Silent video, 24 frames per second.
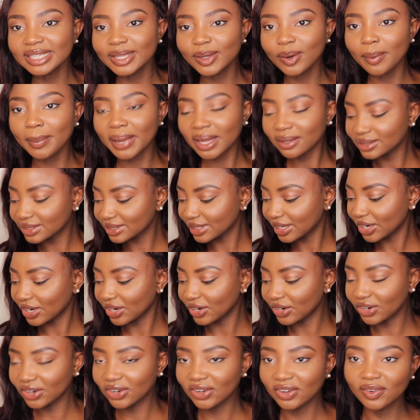little bouncy
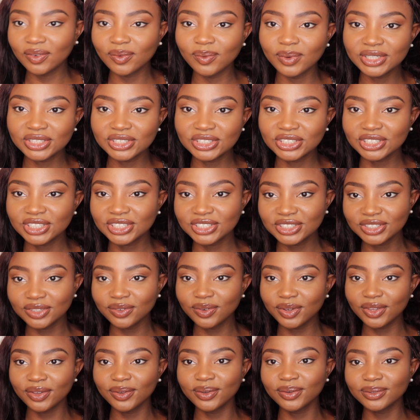curl, which is
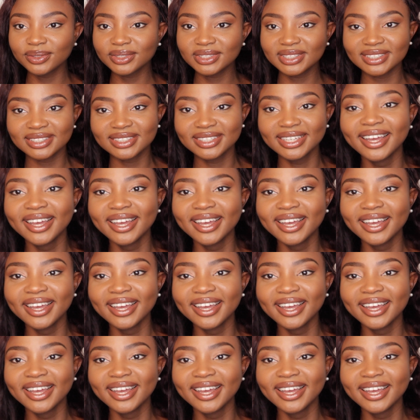so cute.